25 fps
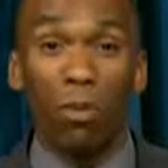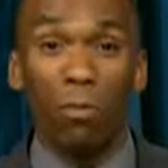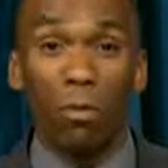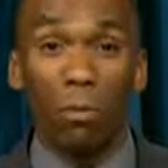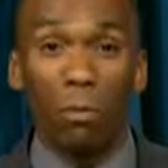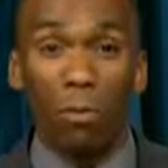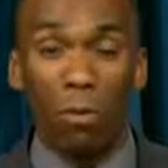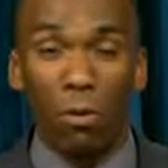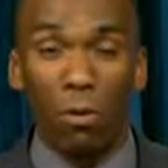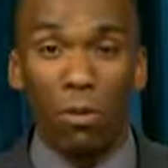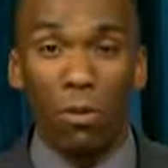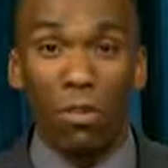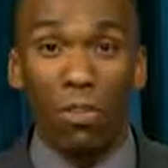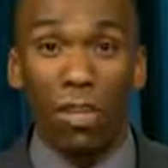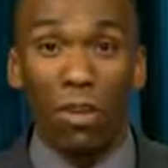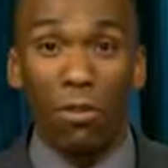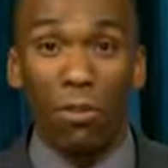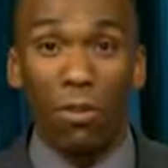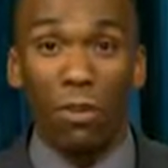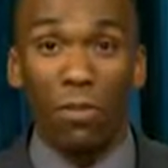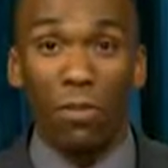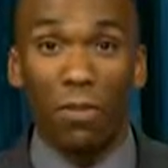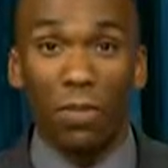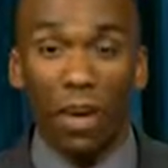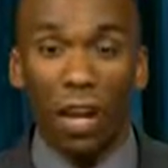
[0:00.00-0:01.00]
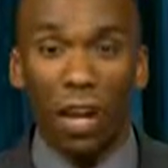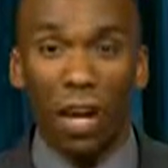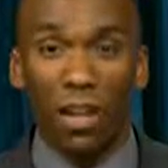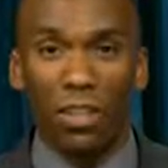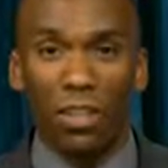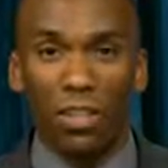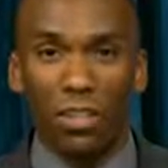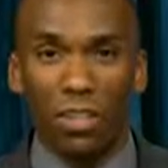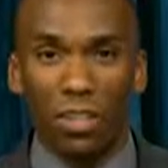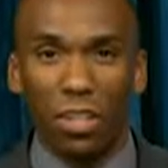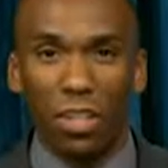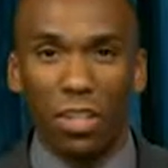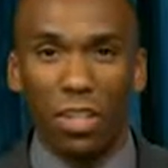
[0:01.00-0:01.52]
reports that we filed
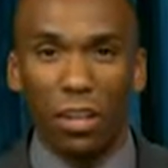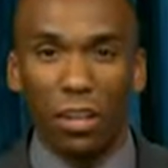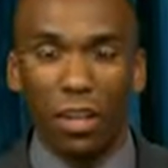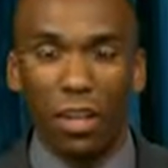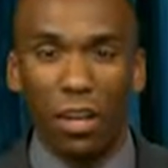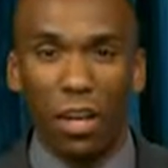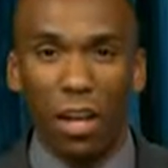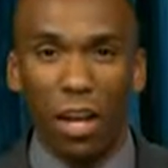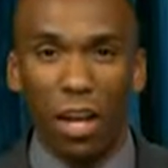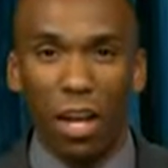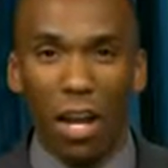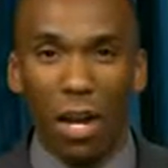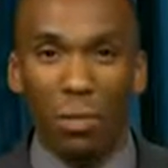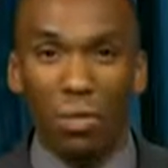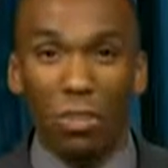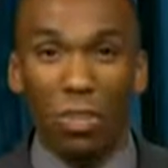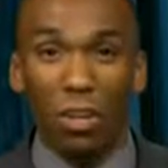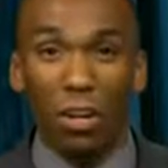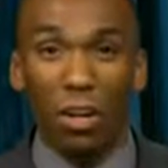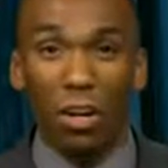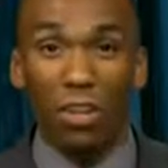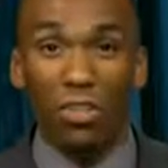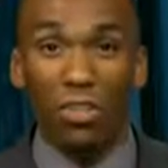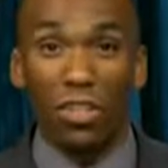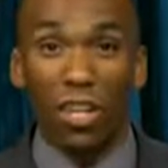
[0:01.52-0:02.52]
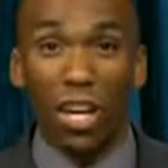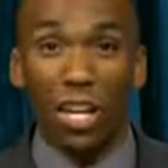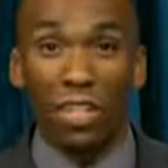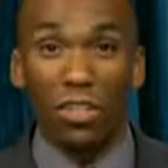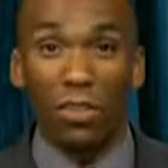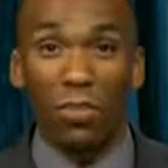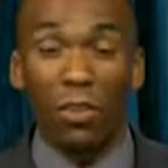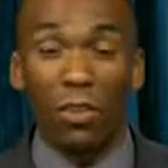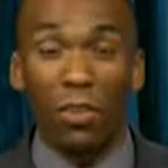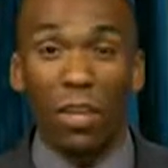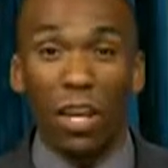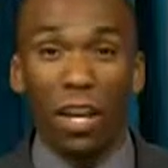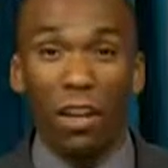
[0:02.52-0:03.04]
this year. I'm Jakarie Jackson for
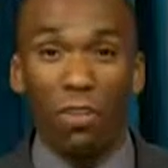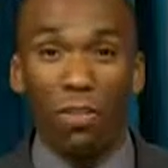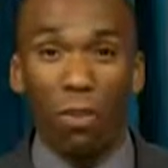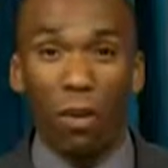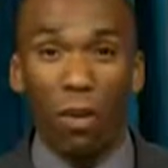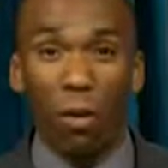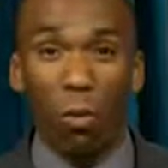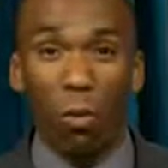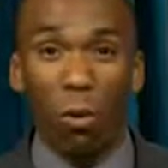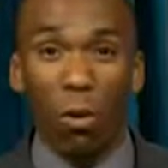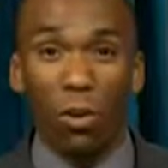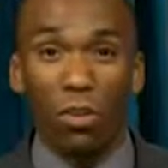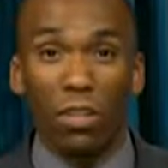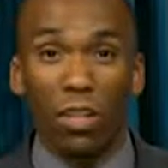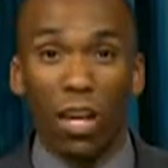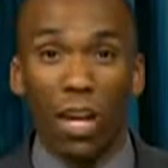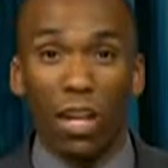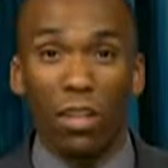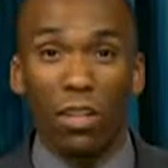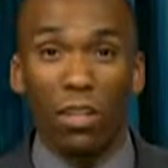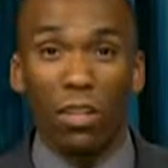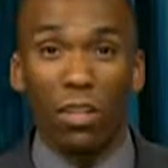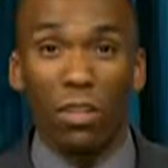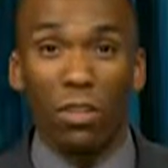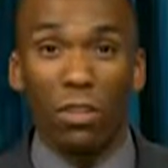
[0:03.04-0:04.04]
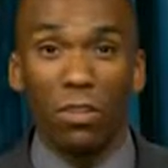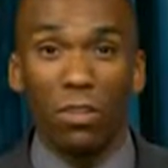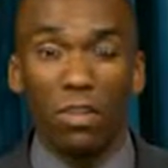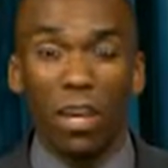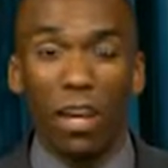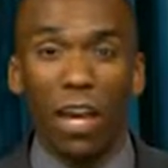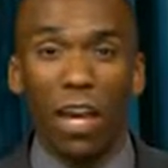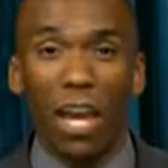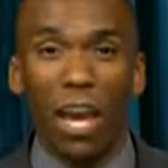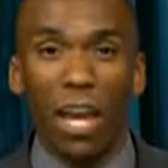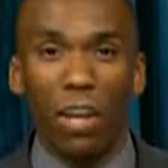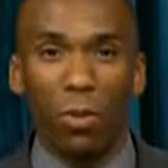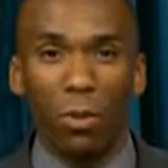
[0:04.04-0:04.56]
the Infowars Nightly News,
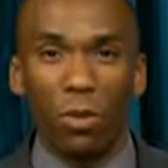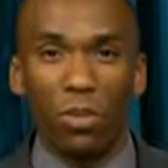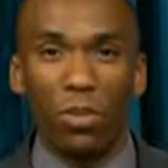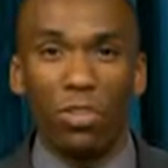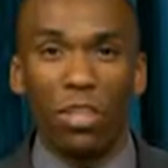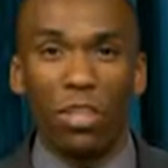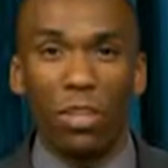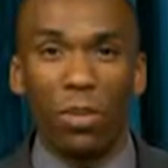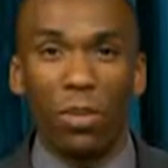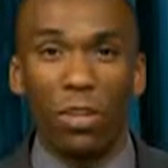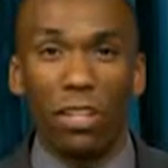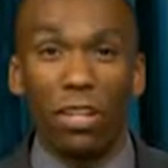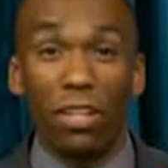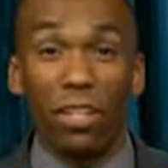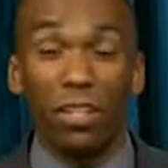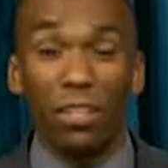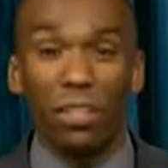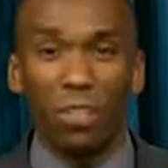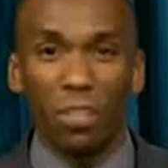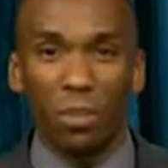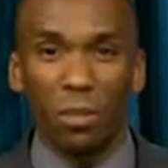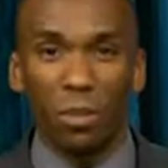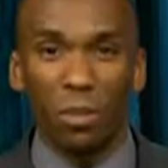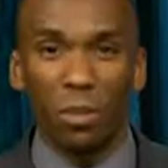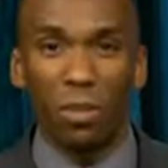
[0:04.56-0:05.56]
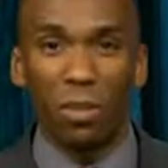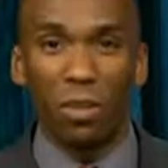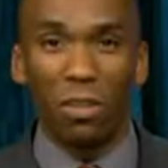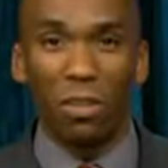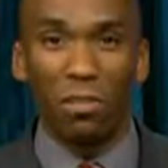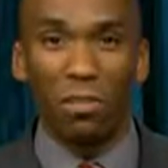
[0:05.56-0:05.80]
and we'll see you again soon.